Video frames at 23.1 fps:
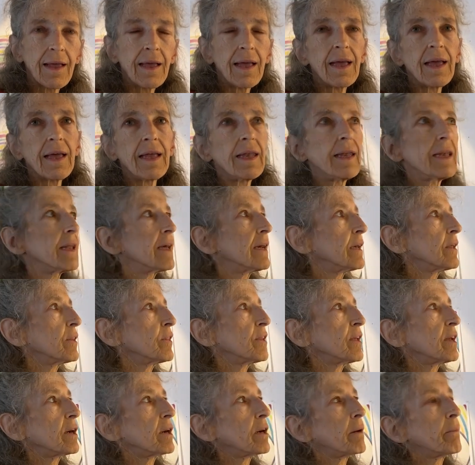And
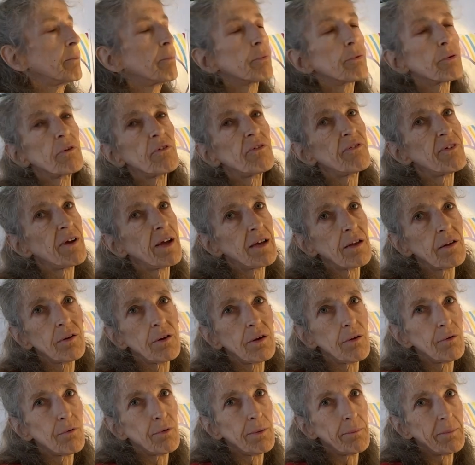there are profound
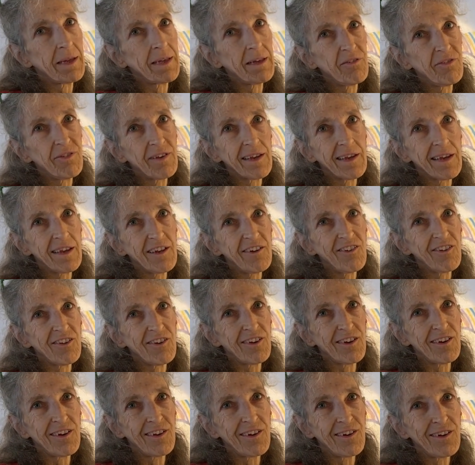
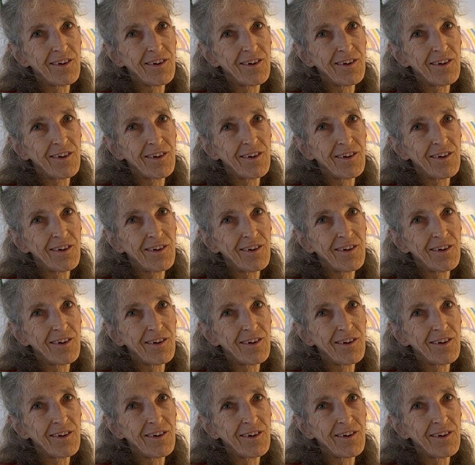ramification